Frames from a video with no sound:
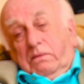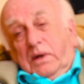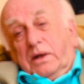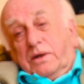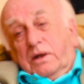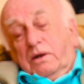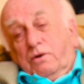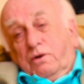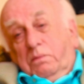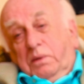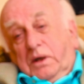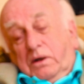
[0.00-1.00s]
I said it
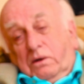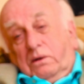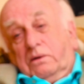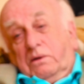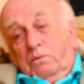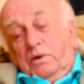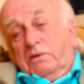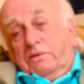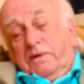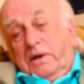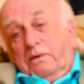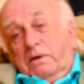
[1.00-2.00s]
should be called the World
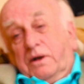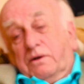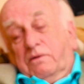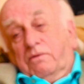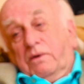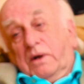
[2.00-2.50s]
Federation of